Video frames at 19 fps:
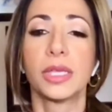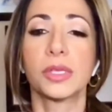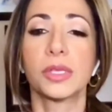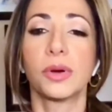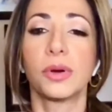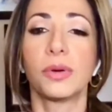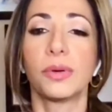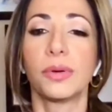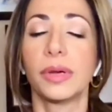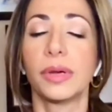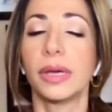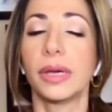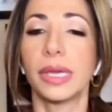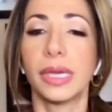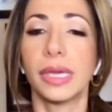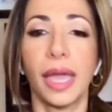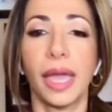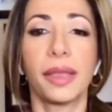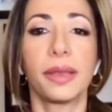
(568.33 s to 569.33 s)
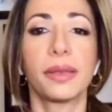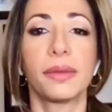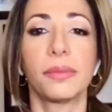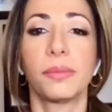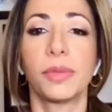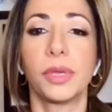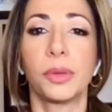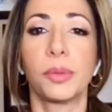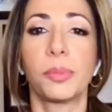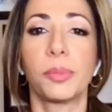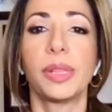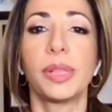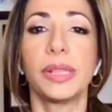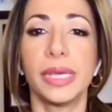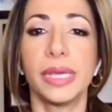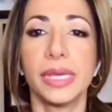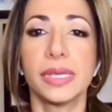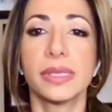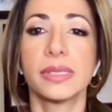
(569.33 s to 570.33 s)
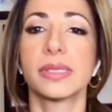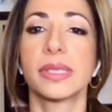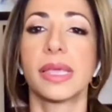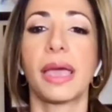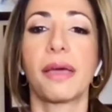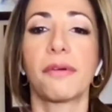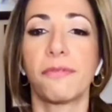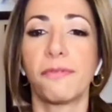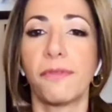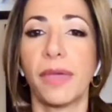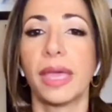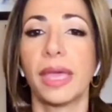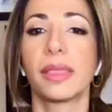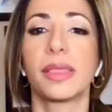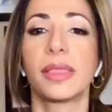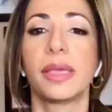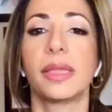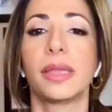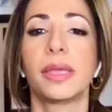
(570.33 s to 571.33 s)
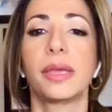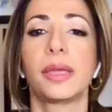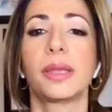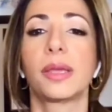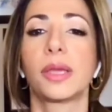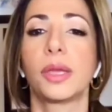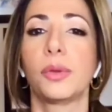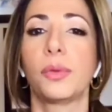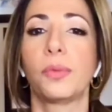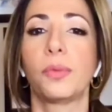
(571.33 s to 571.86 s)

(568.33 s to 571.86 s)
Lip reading: So again, please have faith in it.